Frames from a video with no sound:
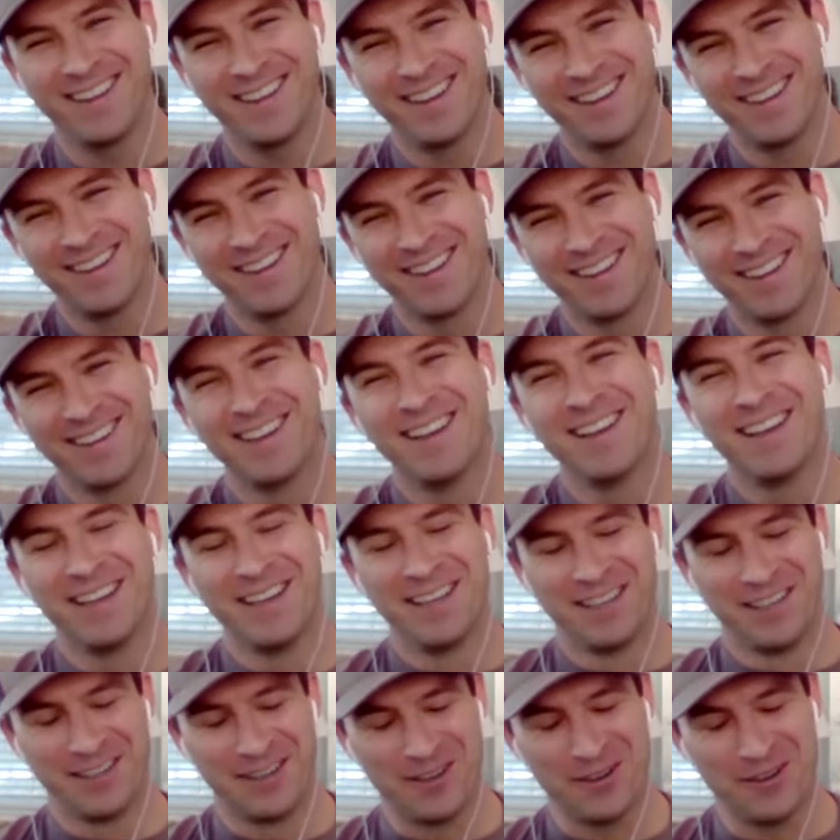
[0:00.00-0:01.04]
But I mean, it doesn't
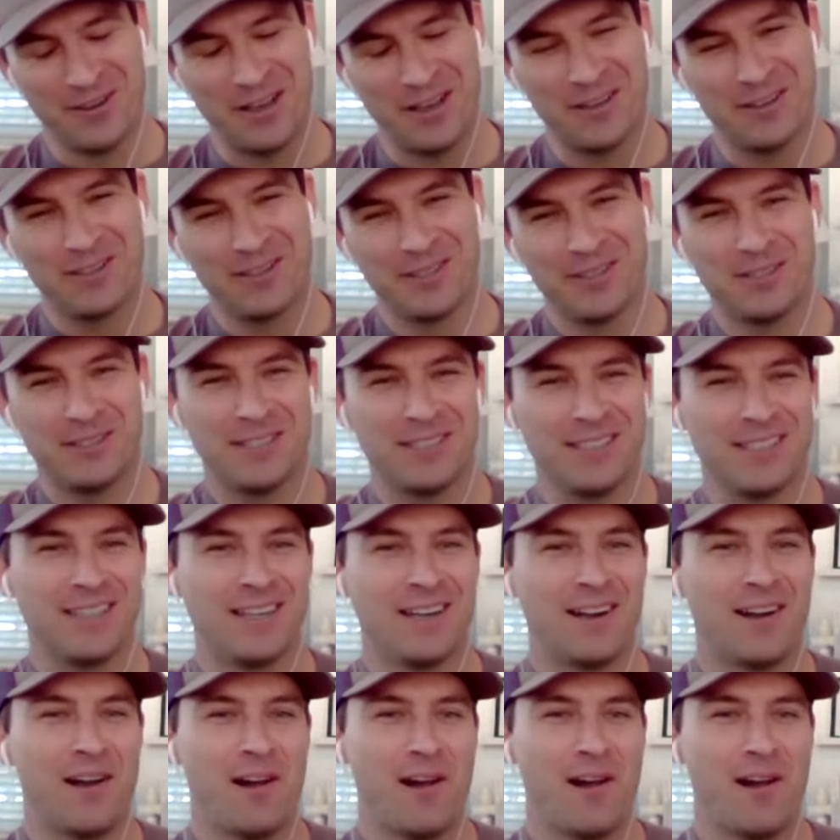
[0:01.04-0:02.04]
surprise me. I knew that